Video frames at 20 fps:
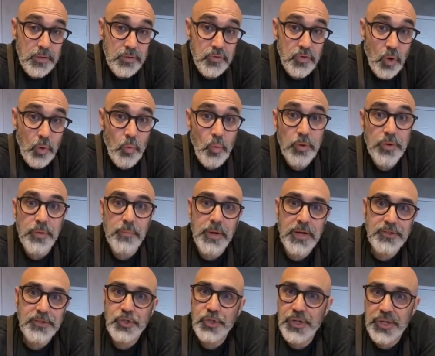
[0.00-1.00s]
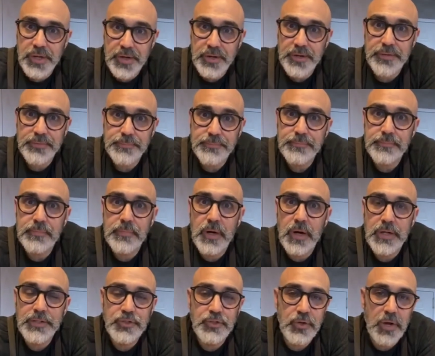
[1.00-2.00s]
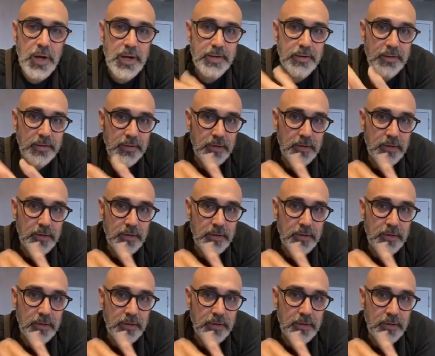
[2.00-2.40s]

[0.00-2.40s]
Don't worry about your gear. I try to